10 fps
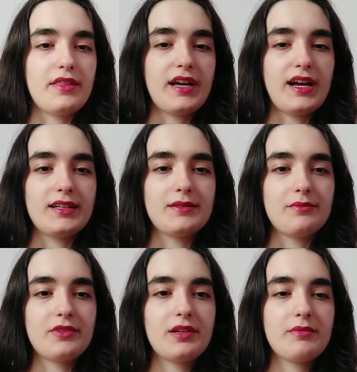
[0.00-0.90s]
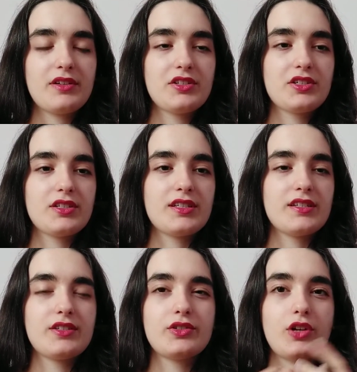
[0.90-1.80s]
that pretty much
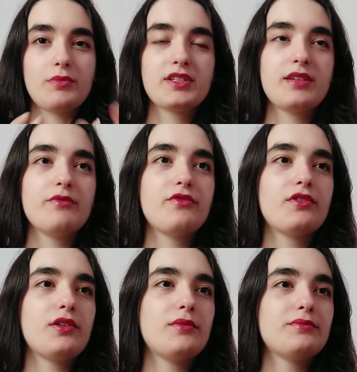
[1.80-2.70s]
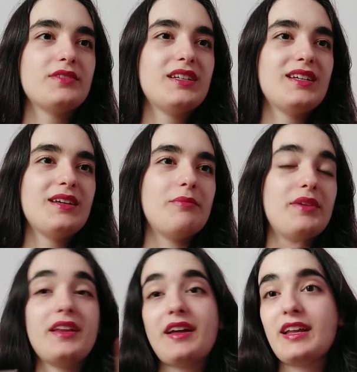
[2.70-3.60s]
just stops him from
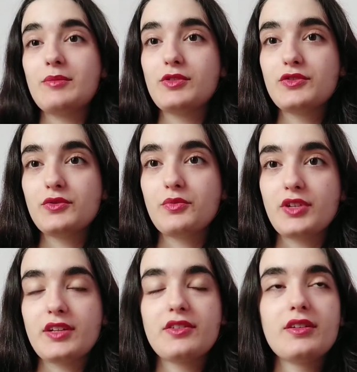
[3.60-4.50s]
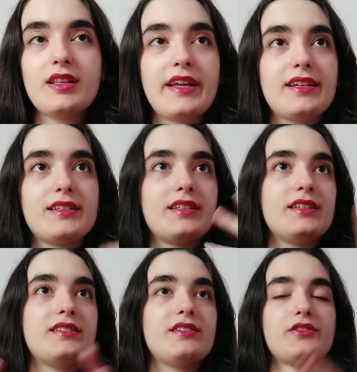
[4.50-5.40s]
being unable to protect her. He
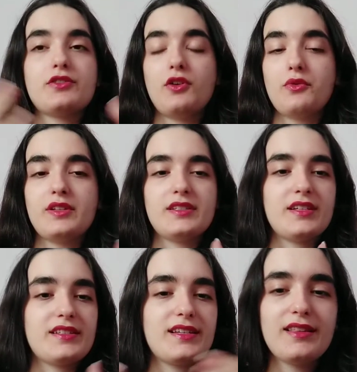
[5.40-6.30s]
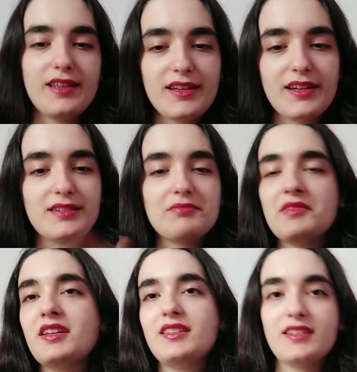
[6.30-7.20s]
just always does anything and
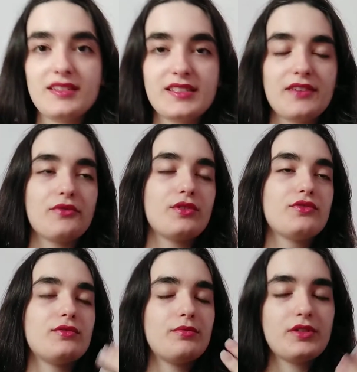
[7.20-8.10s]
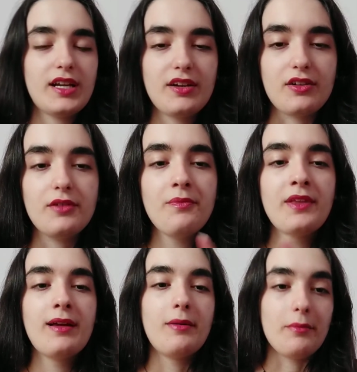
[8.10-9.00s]
kills everyone to protect her.
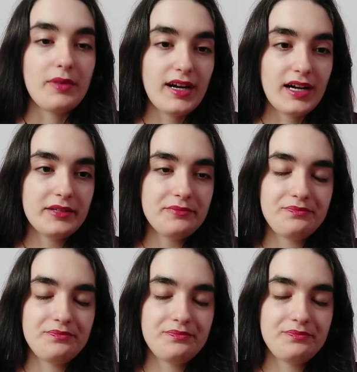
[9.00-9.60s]
But